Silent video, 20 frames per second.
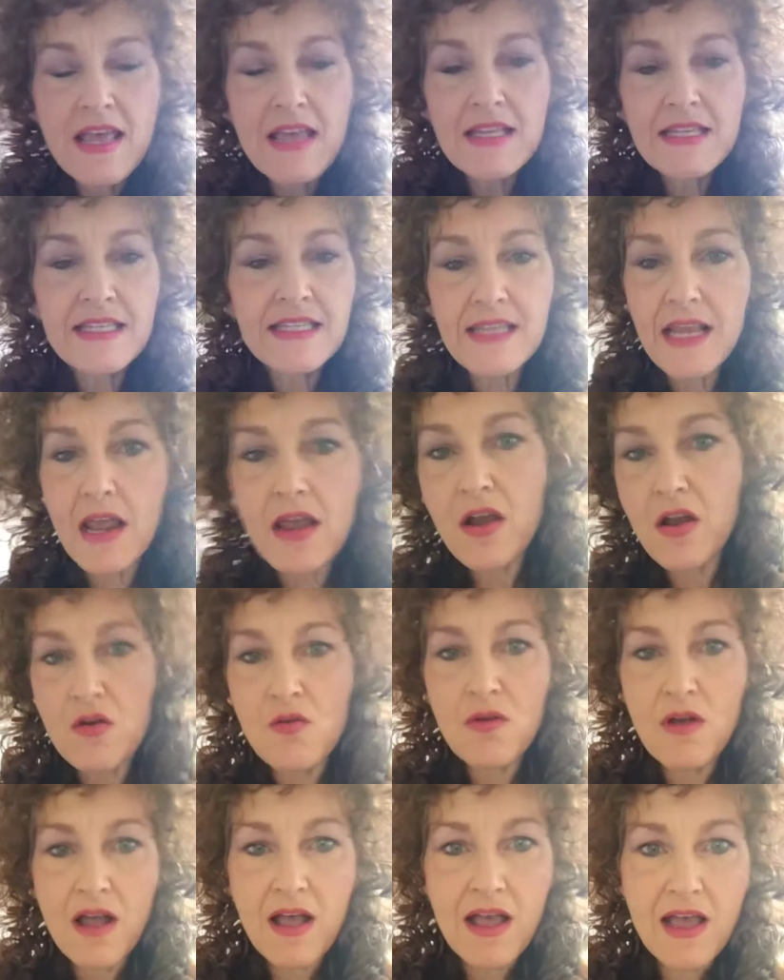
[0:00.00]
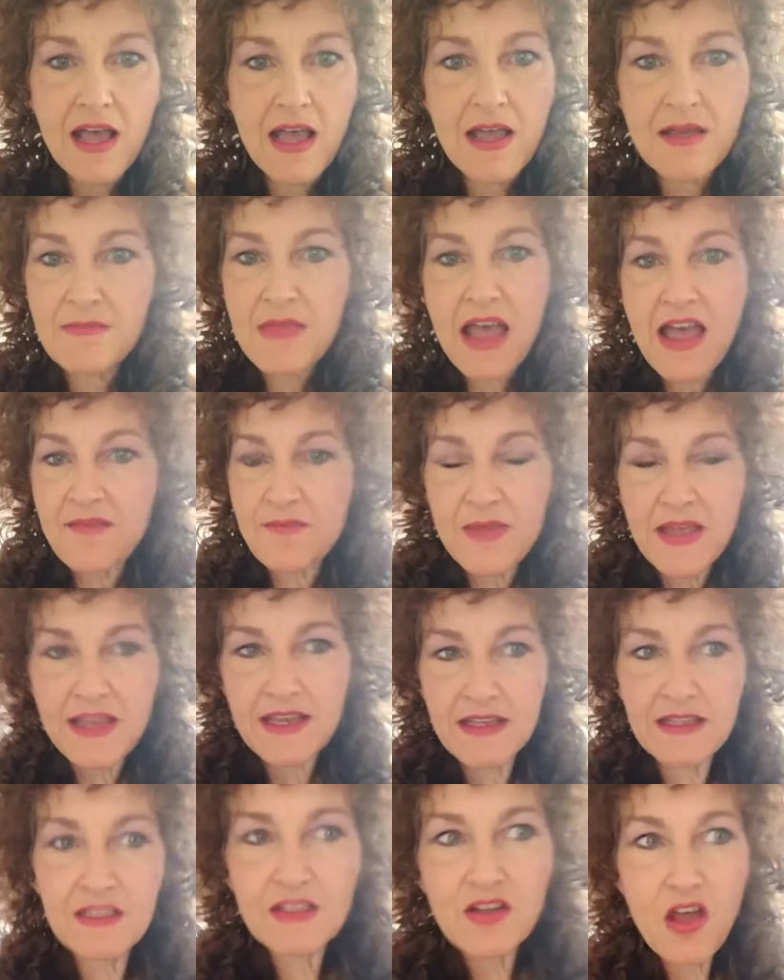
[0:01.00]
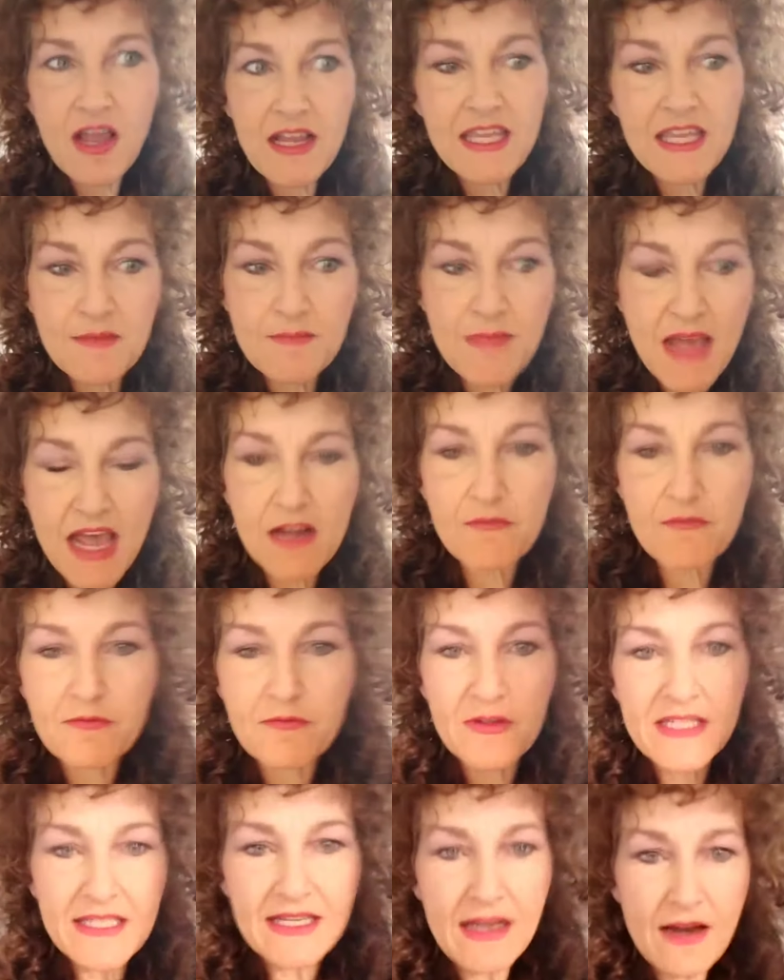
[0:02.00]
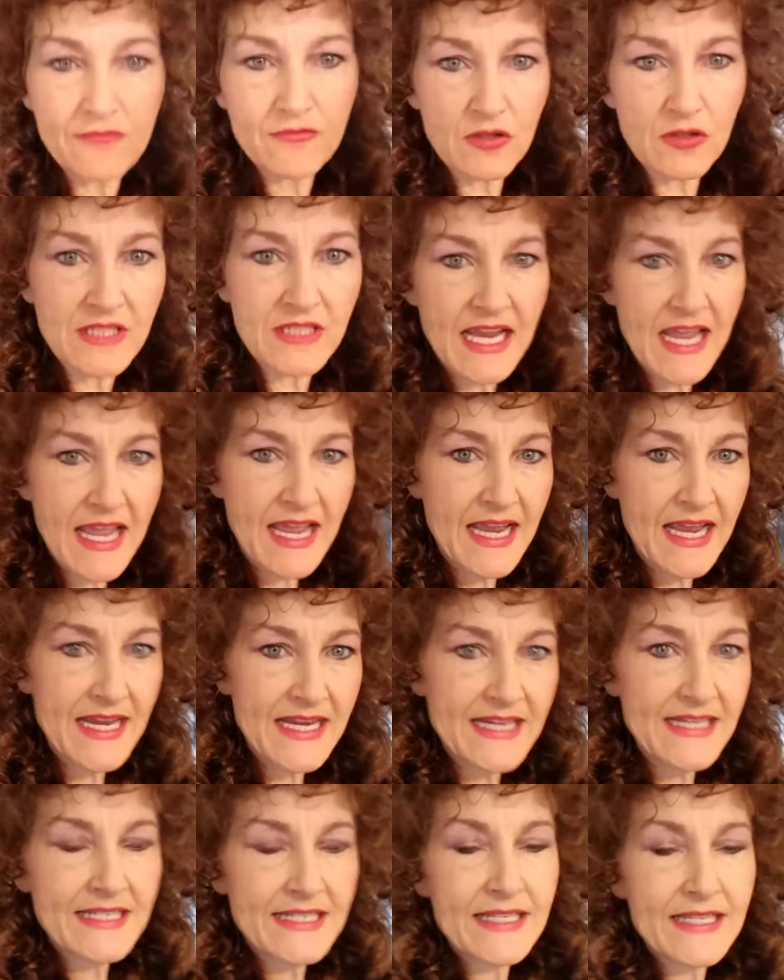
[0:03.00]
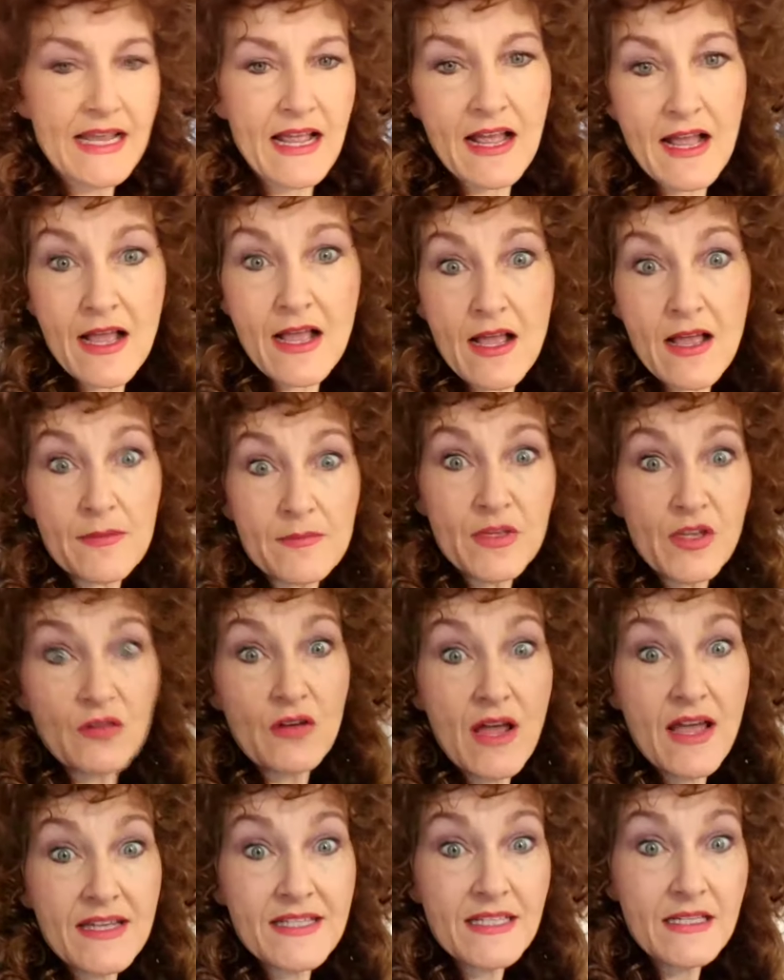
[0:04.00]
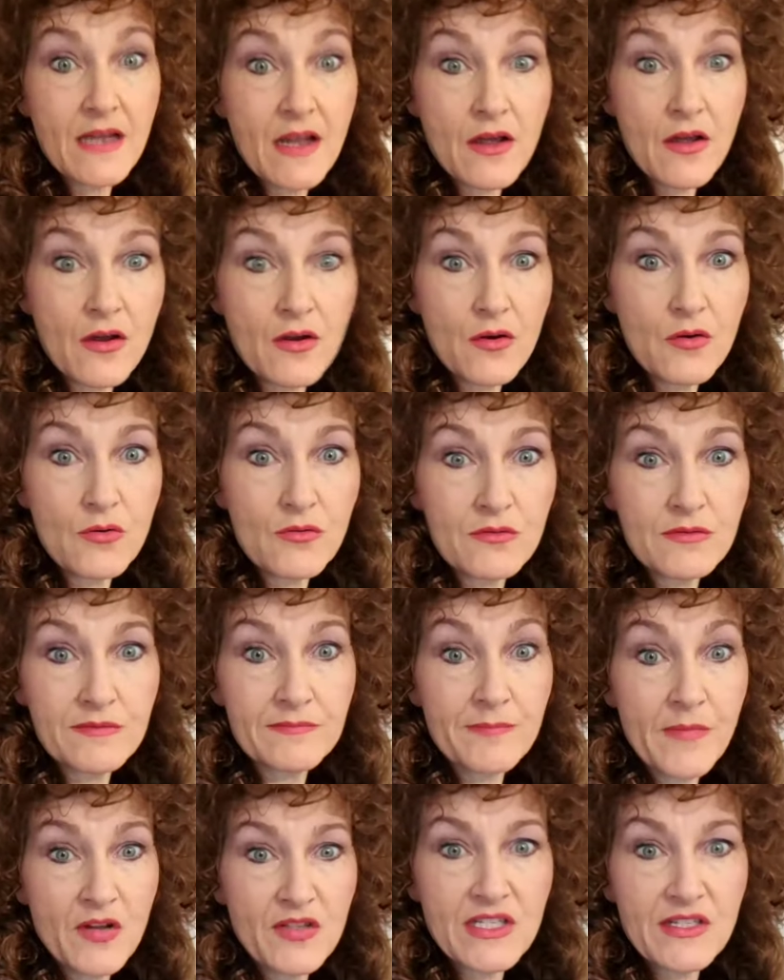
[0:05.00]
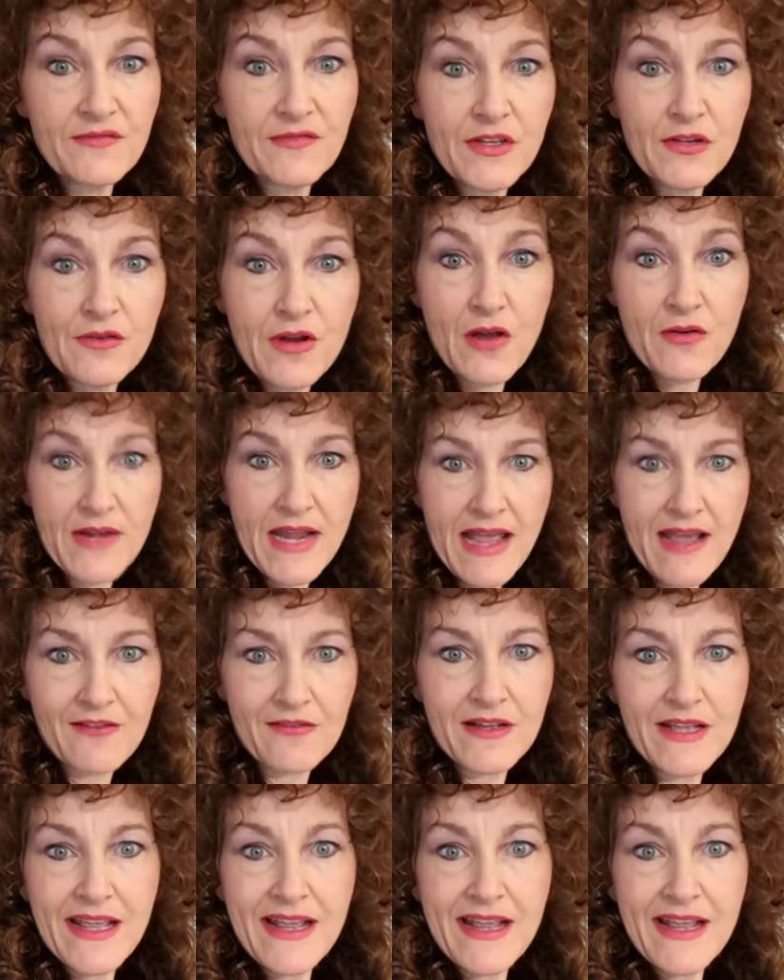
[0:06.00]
So I've been talking about it for several days. You guys know, most of you know now,